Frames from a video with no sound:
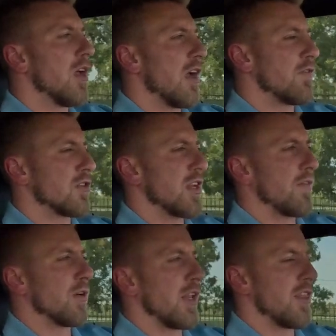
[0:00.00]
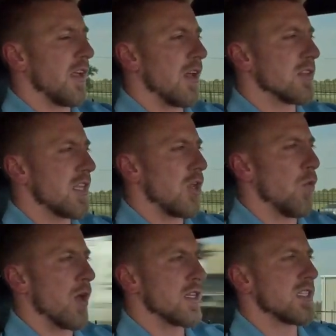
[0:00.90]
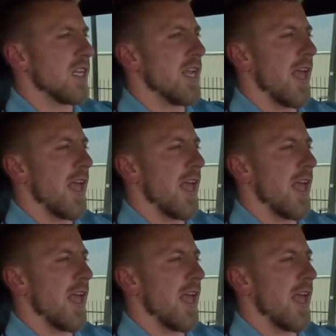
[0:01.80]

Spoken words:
If there's ever anything else that you want to see,